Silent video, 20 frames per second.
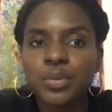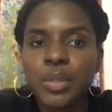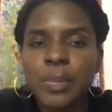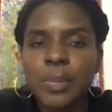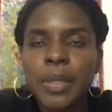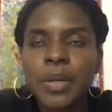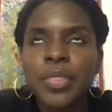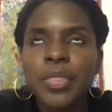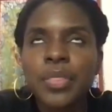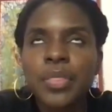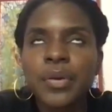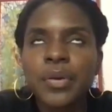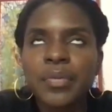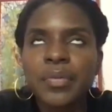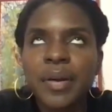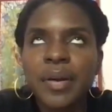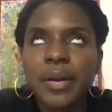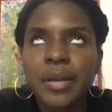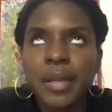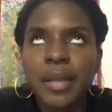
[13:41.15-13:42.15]
We spend a
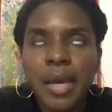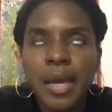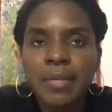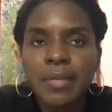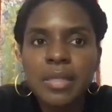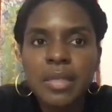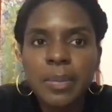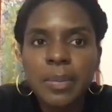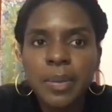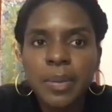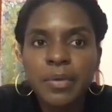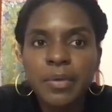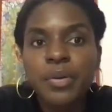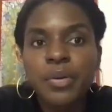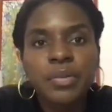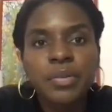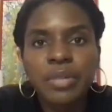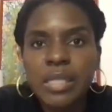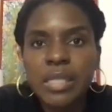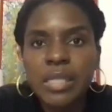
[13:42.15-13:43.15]
third of our lives sleeping
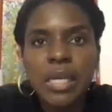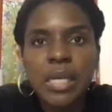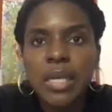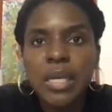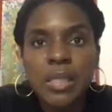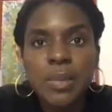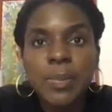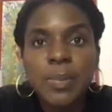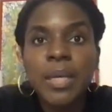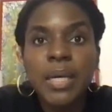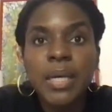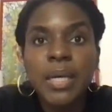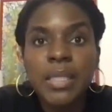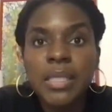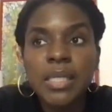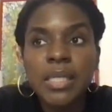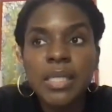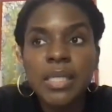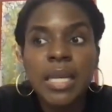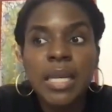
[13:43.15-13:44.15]
for a reason. It's
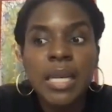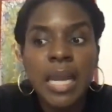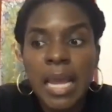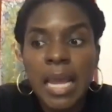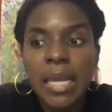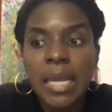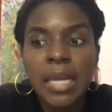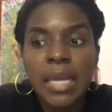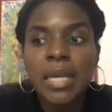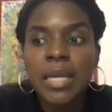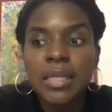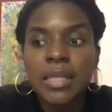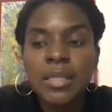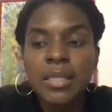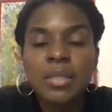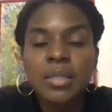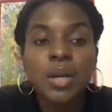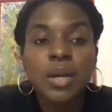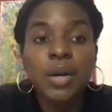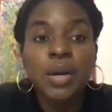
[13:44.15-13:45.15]
because it's innate,
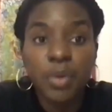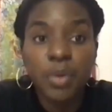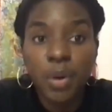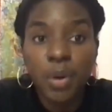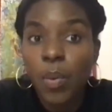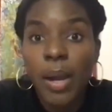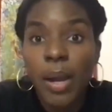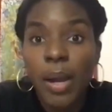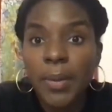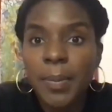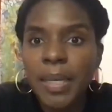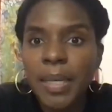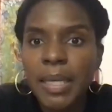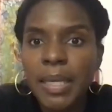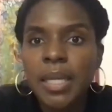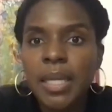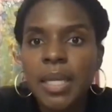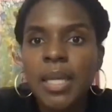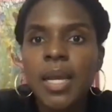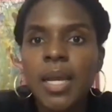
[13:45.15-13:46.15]
it's a requirement.